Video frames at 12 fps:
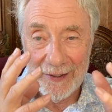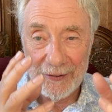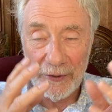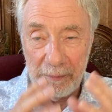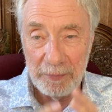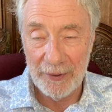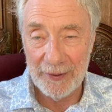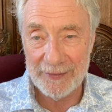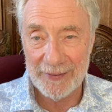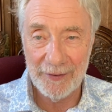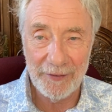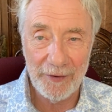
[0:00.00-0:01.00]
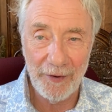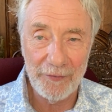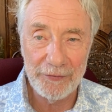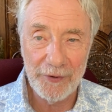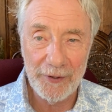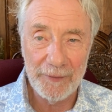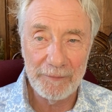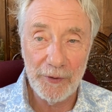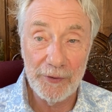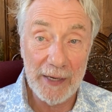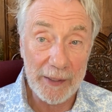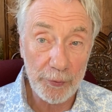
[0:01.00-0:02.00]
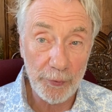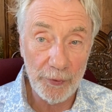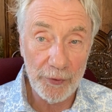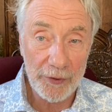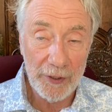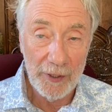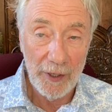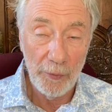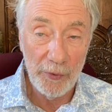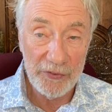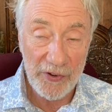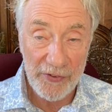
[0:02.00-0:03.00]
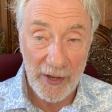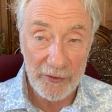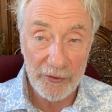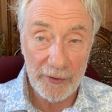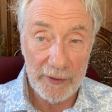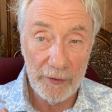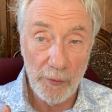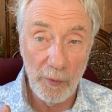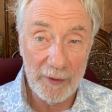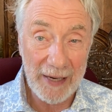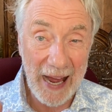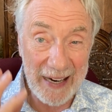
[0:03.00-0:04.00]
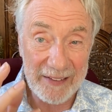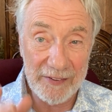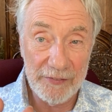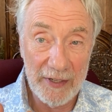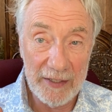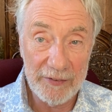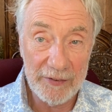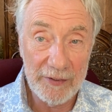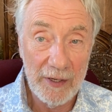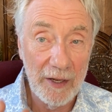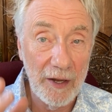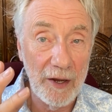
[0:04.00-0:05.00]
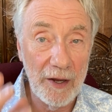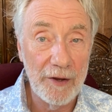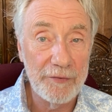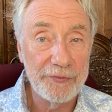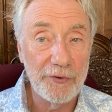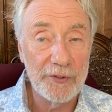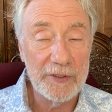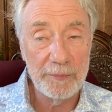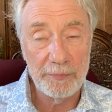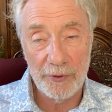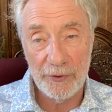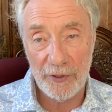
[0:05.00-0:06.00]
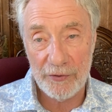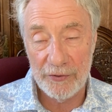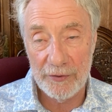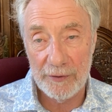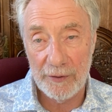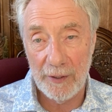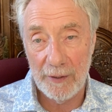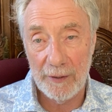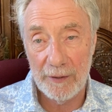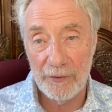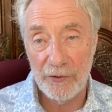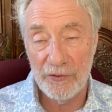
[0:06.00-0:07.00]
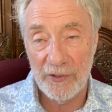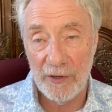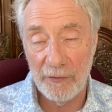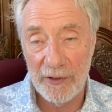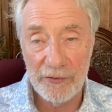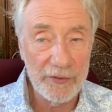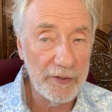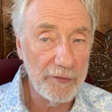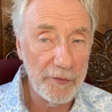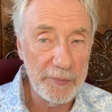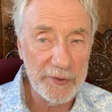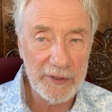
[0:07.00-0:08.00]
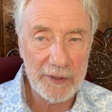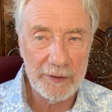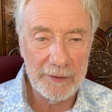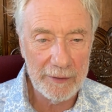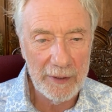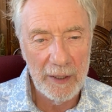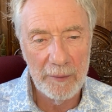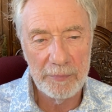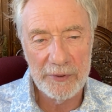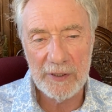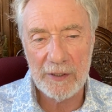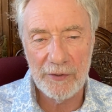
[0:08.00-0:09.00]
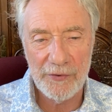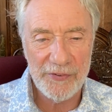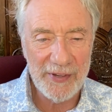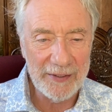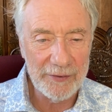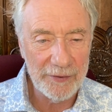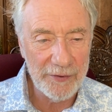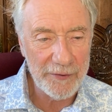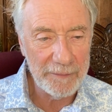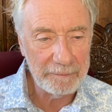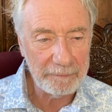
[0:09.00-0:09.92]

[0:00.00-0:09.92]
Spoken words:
the part of the network, which is actually the one activated for the production, the generation of a particular sentence.